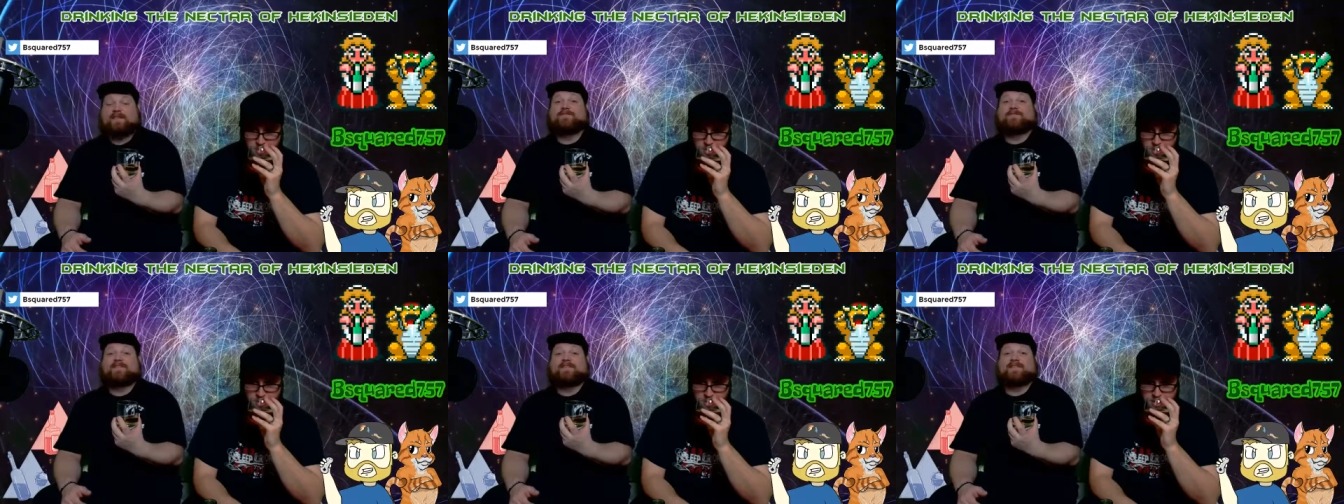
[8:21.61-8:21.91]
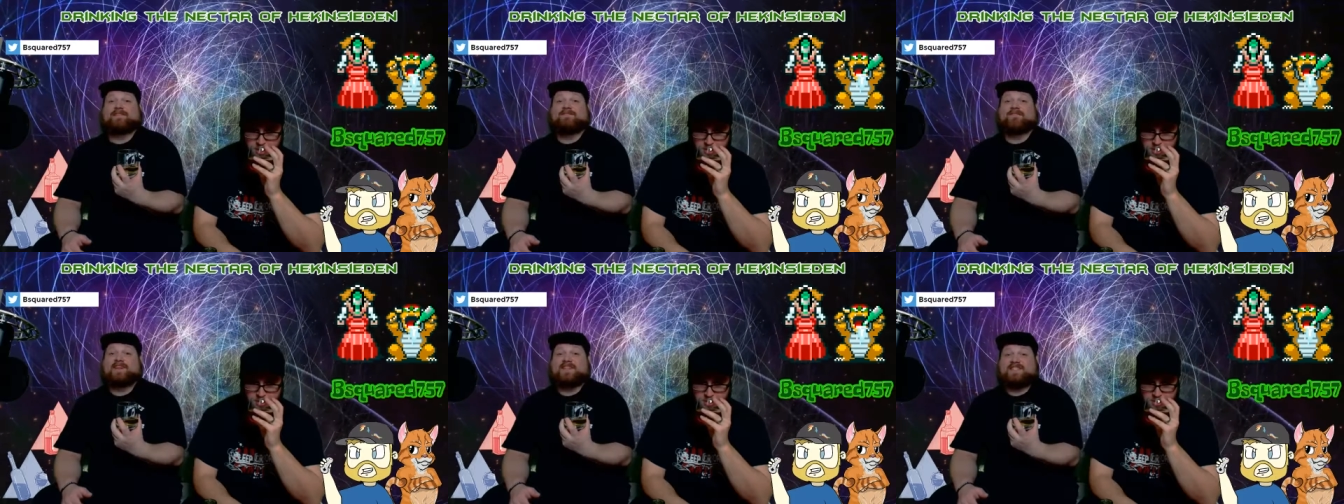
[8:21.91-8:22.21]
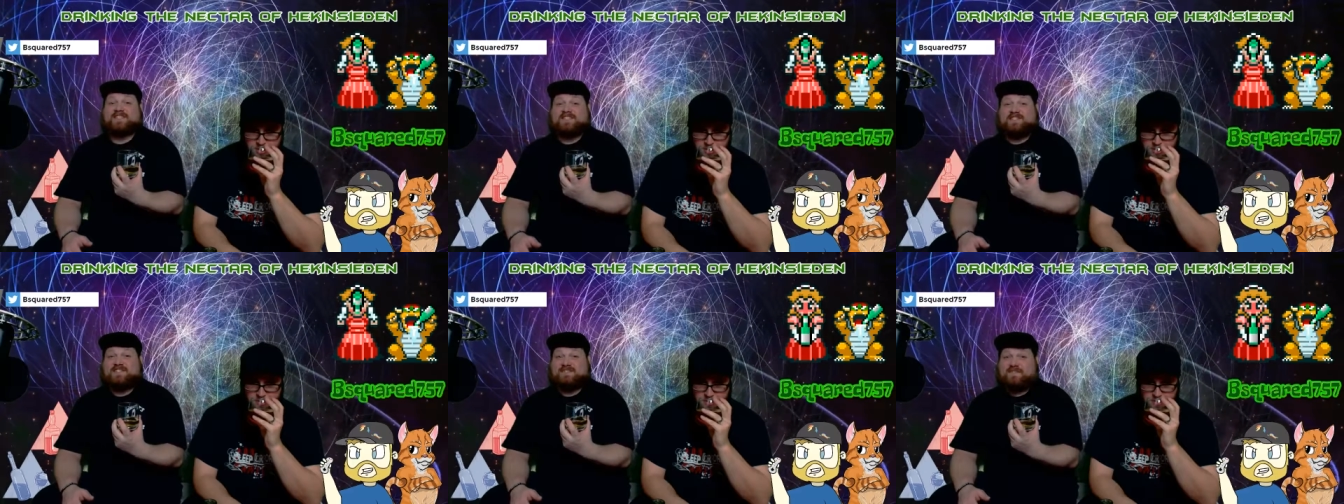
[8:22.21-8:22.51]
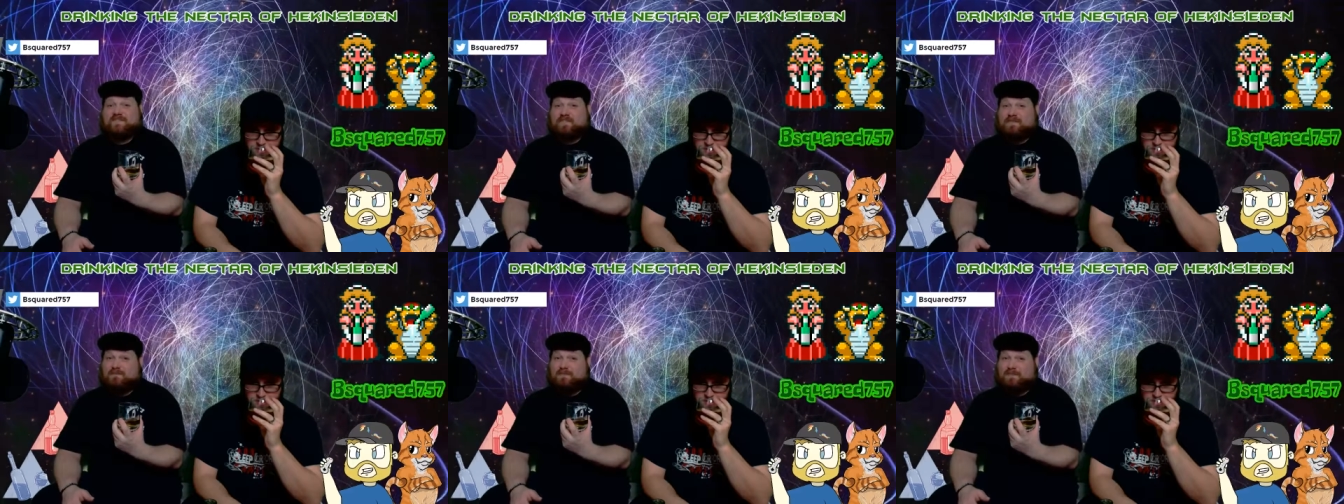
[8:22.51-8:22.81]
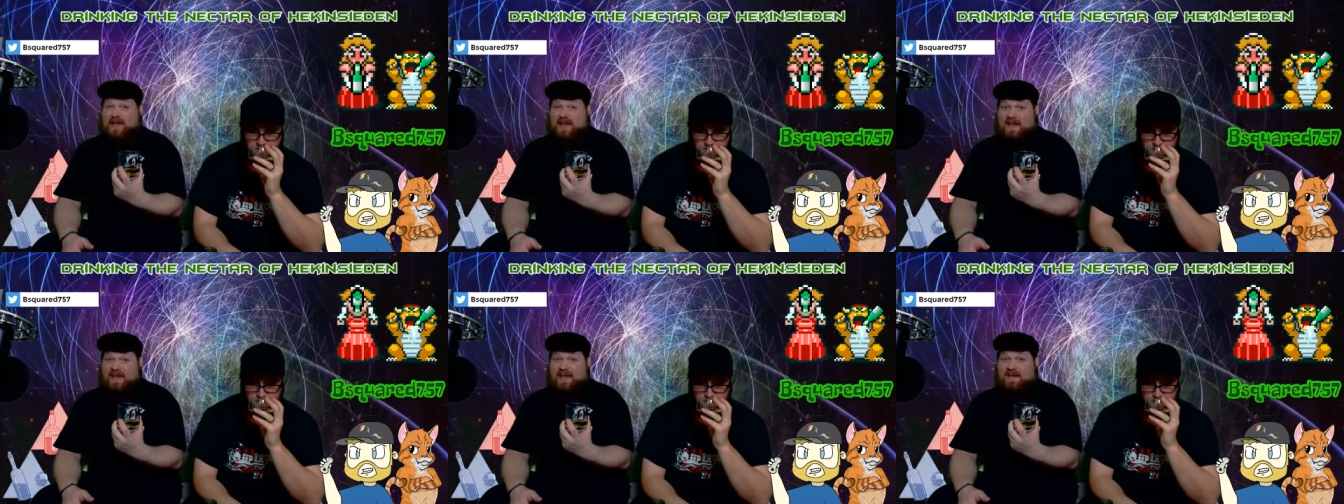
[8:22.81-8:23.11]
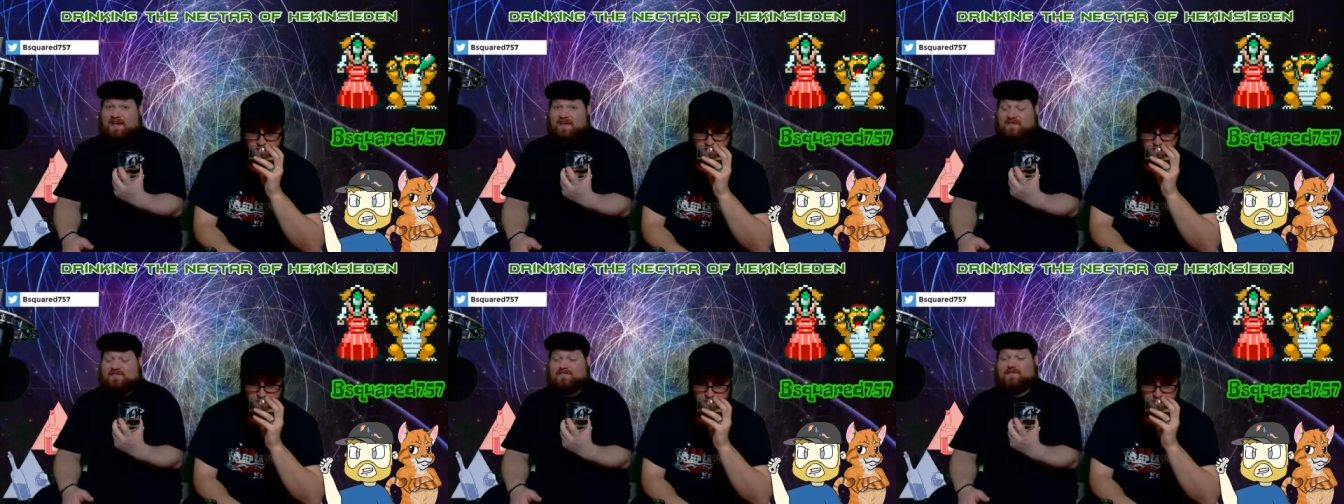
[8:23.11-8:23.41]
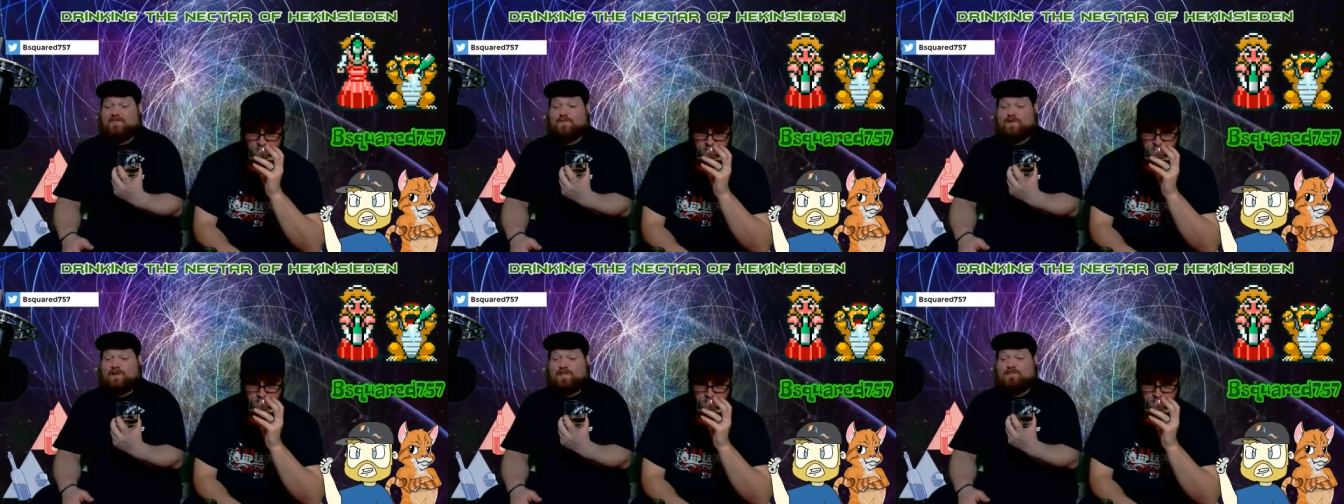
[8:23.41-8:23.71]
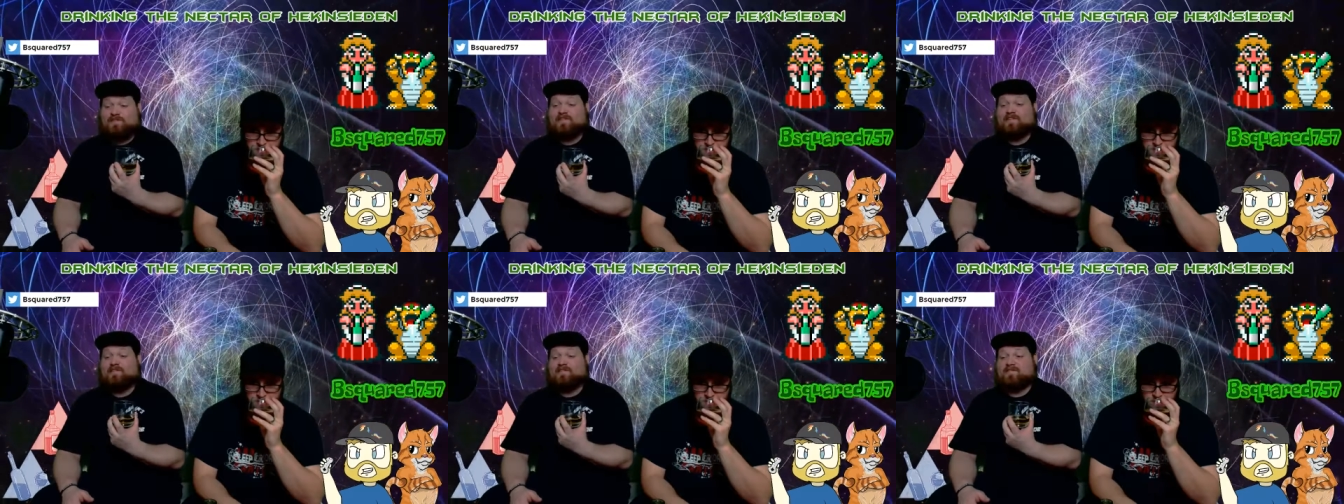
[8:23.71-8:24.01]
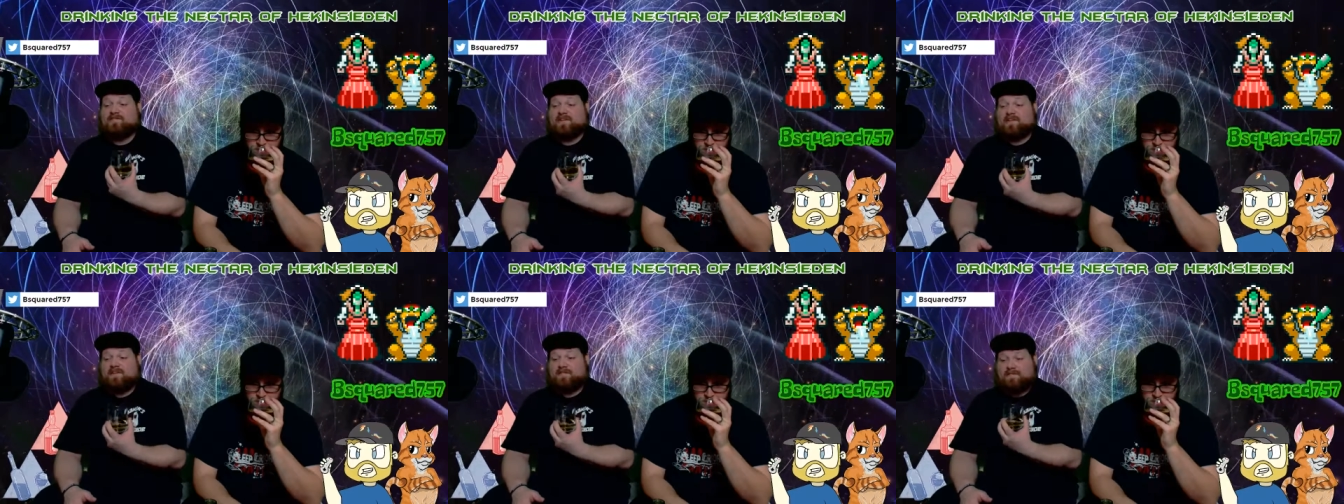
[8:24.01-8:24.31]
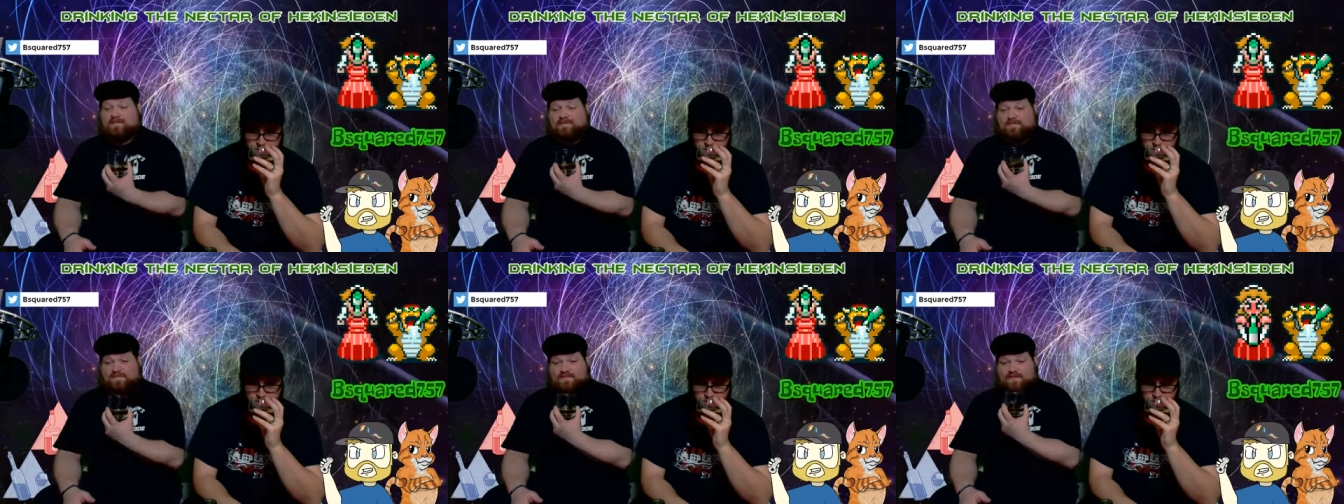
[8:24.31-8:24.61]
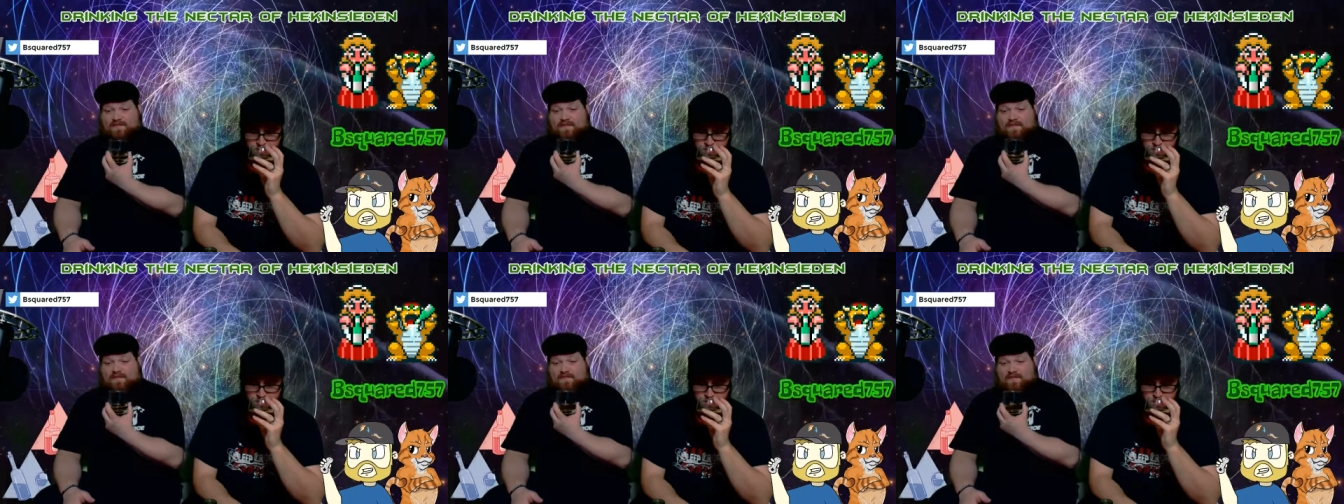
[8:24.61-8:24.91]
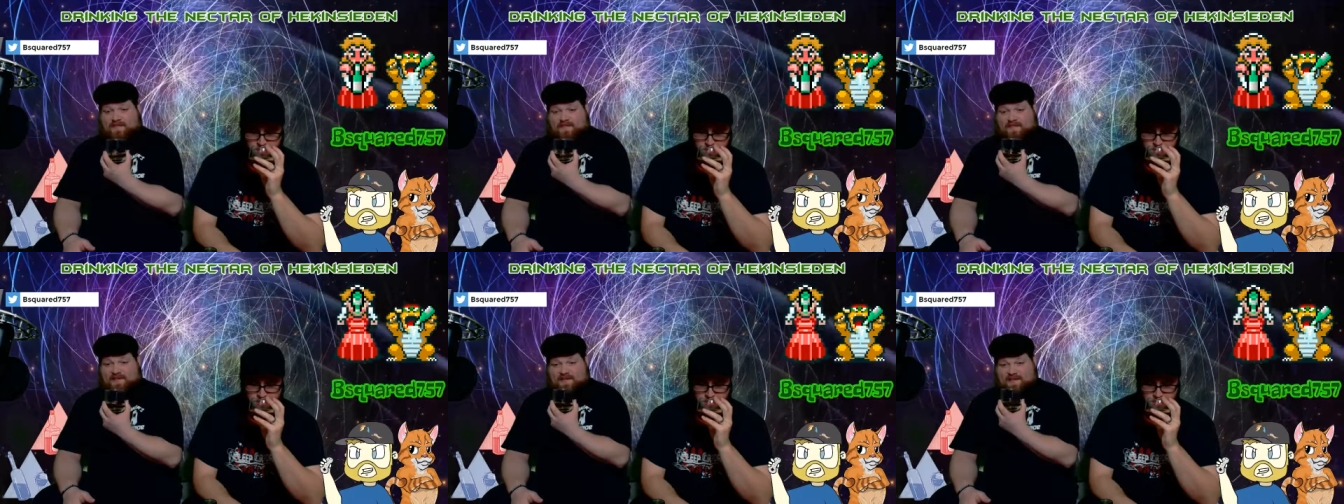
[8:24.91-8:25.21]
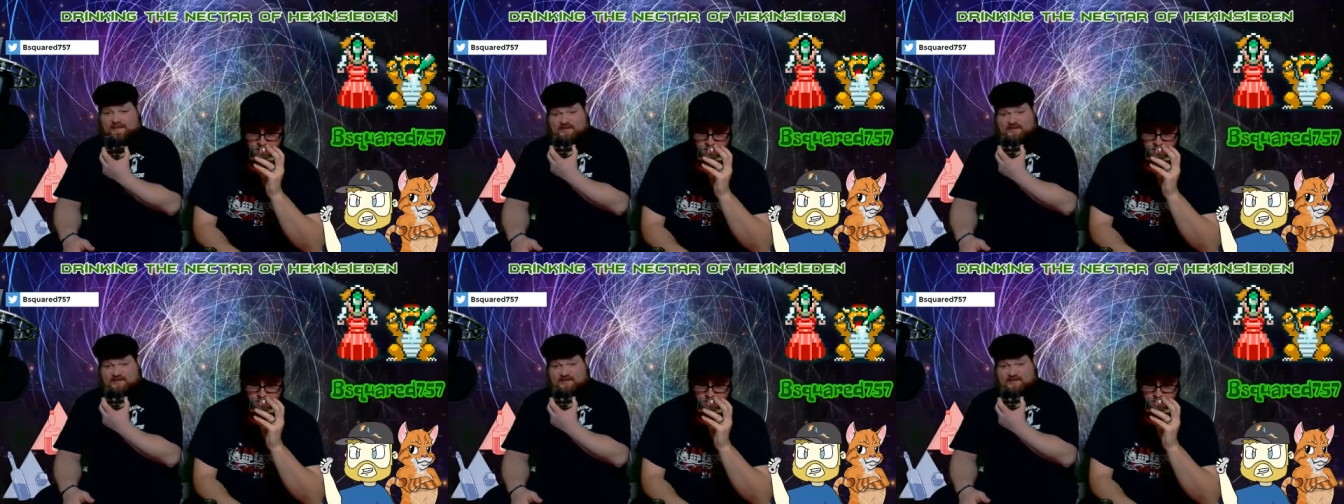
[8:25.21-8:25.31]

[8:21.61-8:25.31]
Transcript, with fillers: The, the vintage from May of 2016 vintage.